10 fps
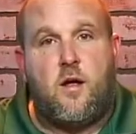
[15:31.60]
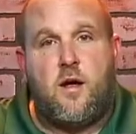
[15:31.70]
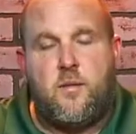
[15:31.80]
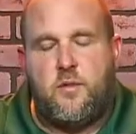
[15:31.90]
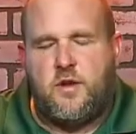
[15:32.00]

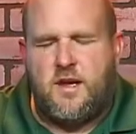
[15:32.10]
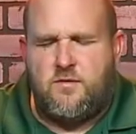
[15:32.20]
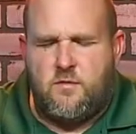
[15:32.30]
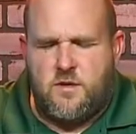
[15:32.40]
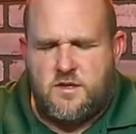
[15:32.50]
I believe
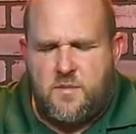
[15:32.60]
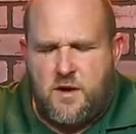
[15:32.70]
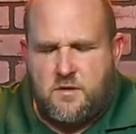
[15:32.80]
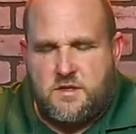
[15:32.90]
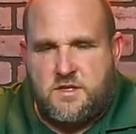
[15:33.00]
it was
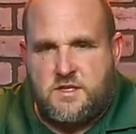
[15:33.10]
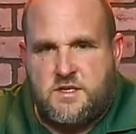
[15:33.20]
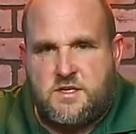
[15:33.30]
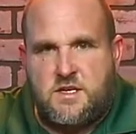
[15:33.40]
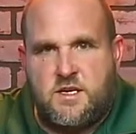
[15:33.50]
about
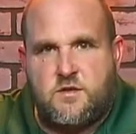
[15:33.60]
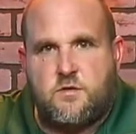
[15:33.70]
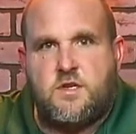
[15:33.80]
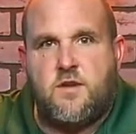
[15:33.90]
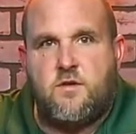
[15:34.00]
6 or
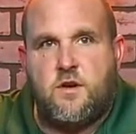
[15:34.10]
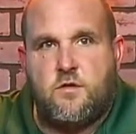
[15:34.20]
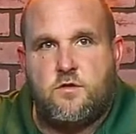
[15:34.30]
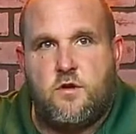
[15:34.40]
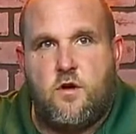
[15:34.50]
7
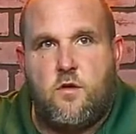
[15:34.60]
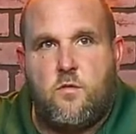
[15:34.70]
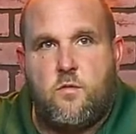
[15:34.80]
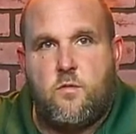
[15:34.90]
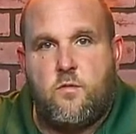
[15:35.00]
years ago
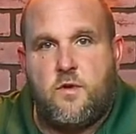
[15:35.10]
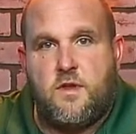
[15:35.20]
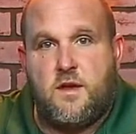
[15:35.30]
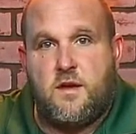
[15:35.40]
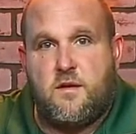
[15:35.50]

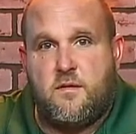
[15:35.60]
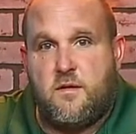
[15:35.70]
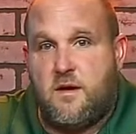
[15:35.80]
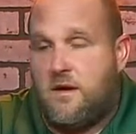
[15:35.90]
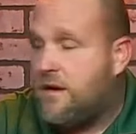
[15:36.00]
when
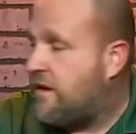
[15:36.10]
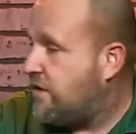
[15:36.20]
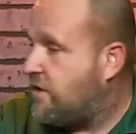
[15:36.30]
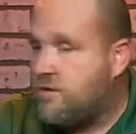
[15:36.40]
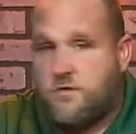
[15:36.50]
the
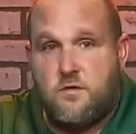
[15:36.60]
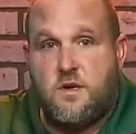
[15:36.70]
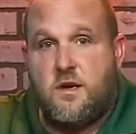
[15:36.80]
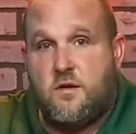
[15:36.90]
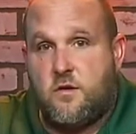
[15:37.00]
user,
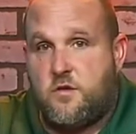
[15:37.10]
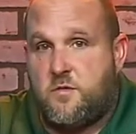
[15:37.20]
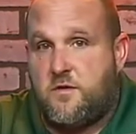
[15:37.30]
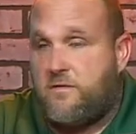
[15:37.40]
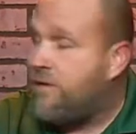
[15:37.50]
Dean
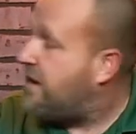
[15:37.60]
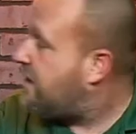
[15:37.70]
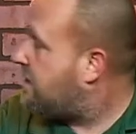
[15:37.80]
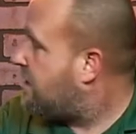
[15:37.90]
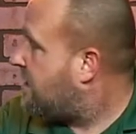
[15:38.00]
Cushman, a
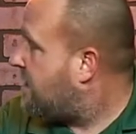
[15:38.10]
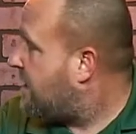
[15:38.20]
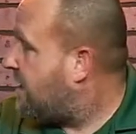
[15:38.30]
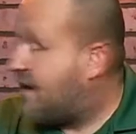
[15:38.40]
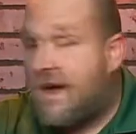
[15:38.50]
friend
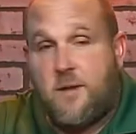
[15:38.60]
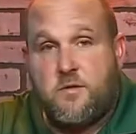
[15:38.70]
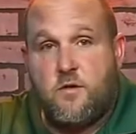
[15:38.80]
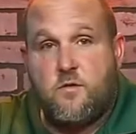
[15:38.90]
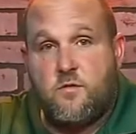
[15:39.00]
and
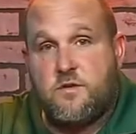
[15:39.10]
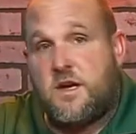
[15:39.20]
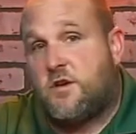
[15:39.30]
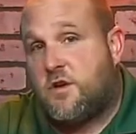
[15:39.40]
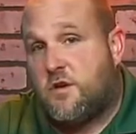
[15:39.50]
captain, who was
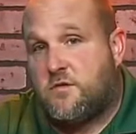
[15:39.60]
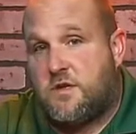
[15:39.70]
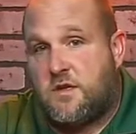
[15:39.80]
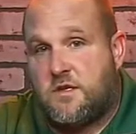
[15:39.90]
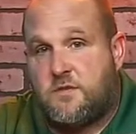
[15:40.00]
actually using
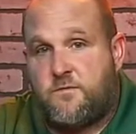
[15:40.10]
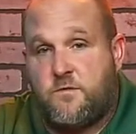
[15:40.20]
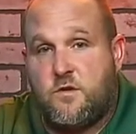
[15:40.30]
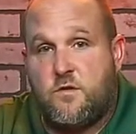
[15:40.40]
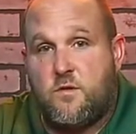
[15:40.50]
this
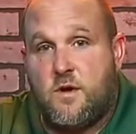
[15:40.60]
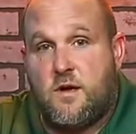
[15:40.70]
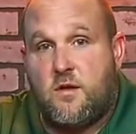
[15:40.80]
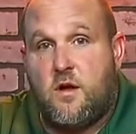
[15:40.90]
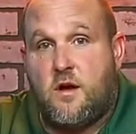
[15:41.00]
to
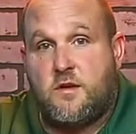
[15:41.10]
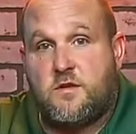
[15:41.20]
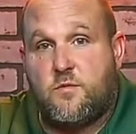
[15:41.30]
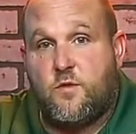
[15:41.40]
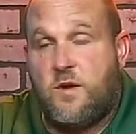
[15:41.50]
log
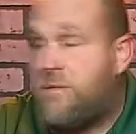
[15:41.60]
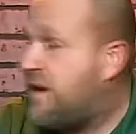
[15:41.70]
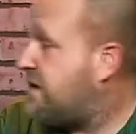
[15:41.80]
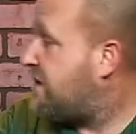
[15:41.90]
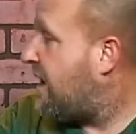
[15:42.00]
some weed
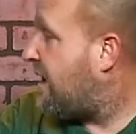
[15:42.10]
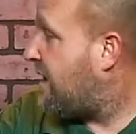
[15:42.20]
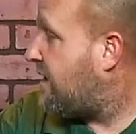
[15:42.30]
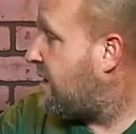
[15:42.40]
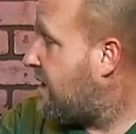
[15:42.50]
beds
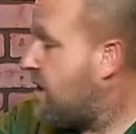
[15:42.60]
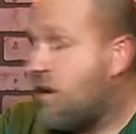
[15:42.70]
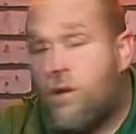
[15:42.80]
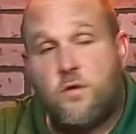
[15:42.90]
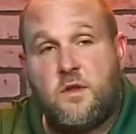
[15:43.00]
on
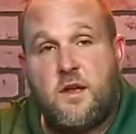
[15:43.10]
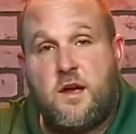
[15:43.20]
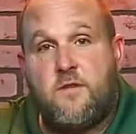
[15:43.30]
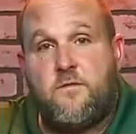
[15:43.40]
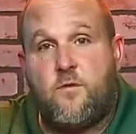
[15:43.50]
Houghton
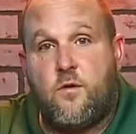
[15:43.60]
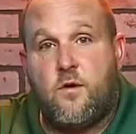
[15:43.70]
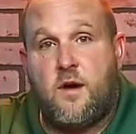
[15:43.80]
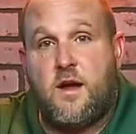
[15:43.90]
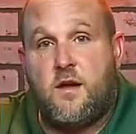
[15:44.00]
Lake
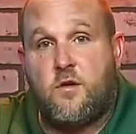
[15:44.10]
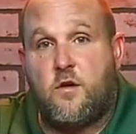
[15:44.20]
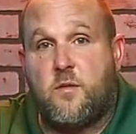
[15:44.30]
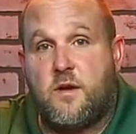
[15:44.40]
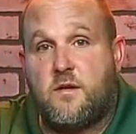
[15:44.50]
for a
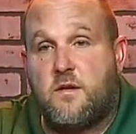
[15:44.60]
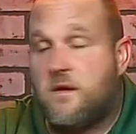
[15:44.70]
tournament.